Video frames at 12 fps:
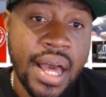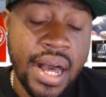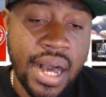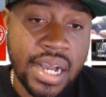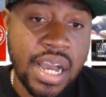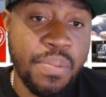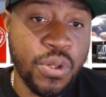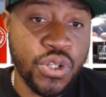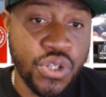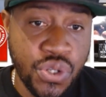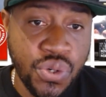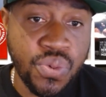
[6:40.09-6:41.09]
uh, a couple
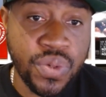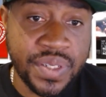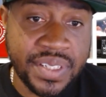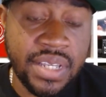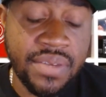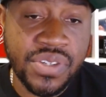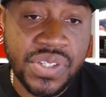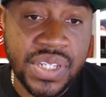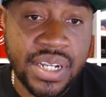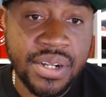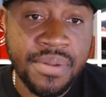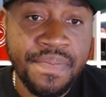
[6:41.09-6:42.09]
new receivers
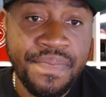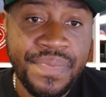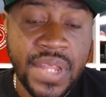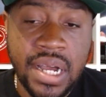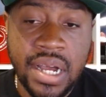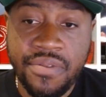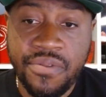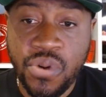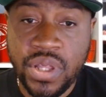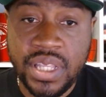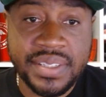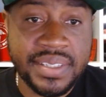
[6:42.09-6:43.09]
here uh,
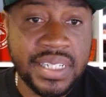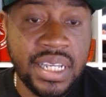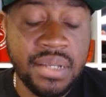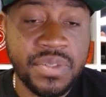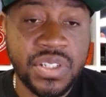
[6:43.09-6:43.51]
for this team.